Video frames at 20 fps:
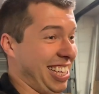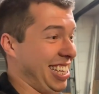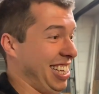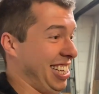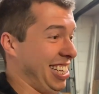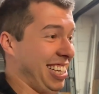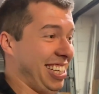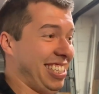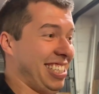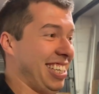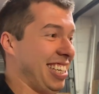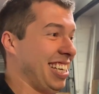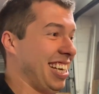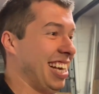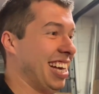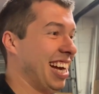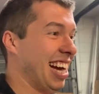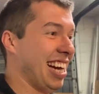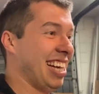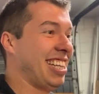
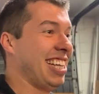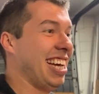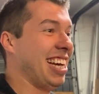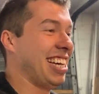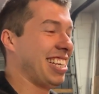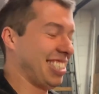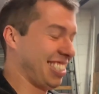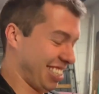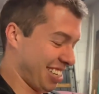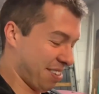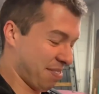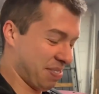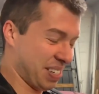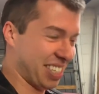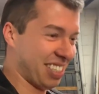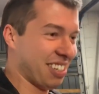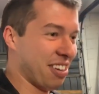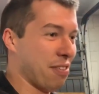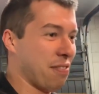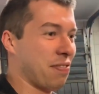I think it's gonna be
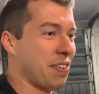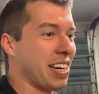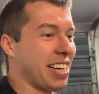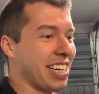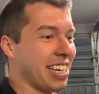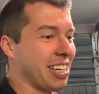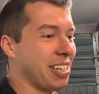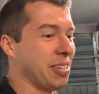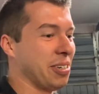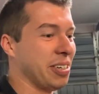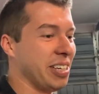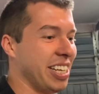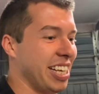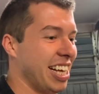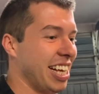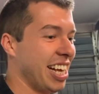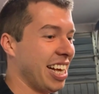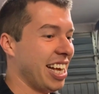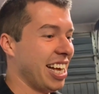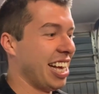so freaking cool.
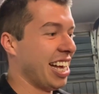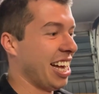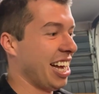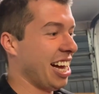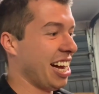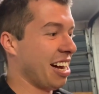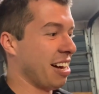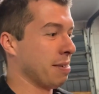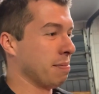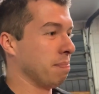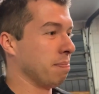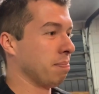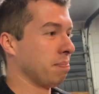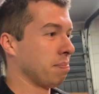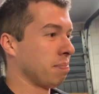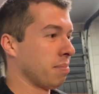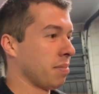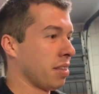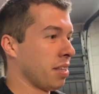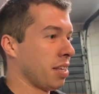
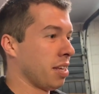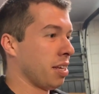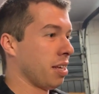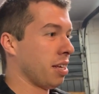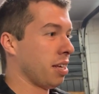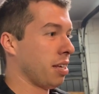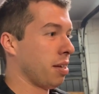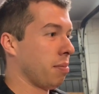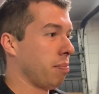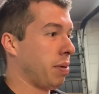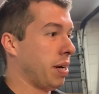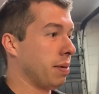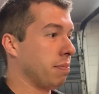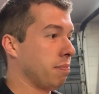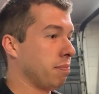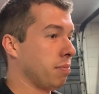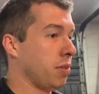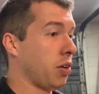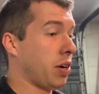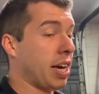
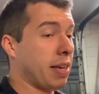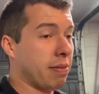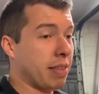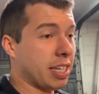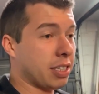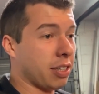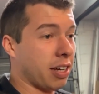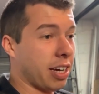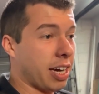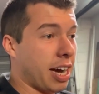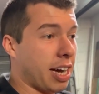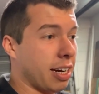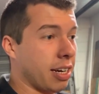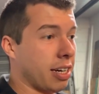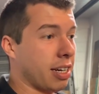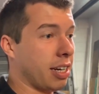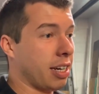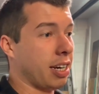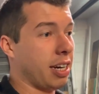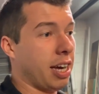But okay, that's all I got.
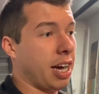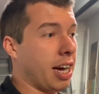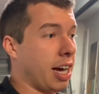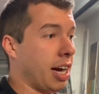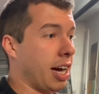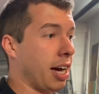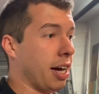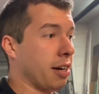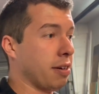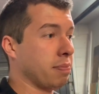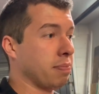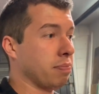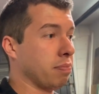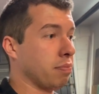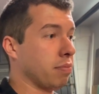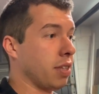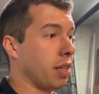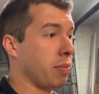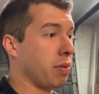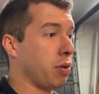Let
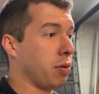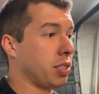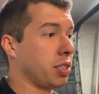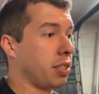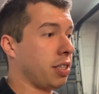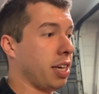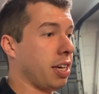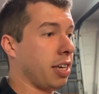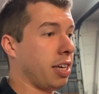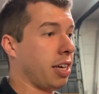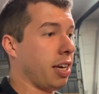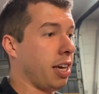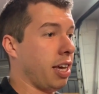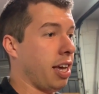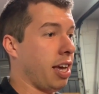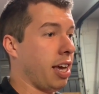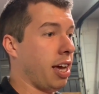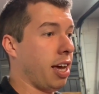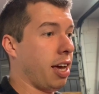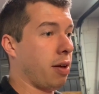me know what you think,
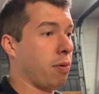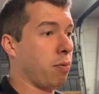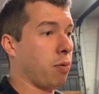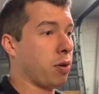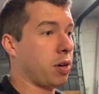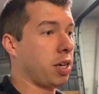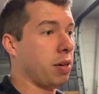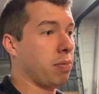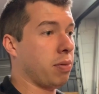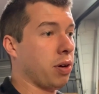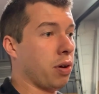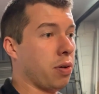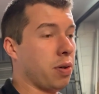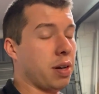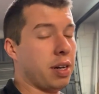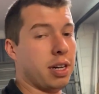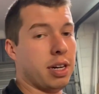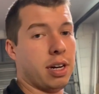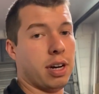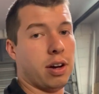and we'll keep
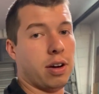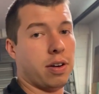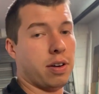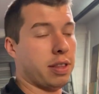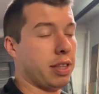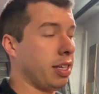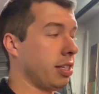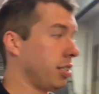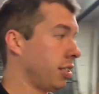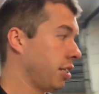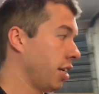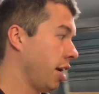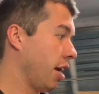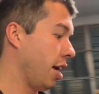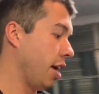going on this.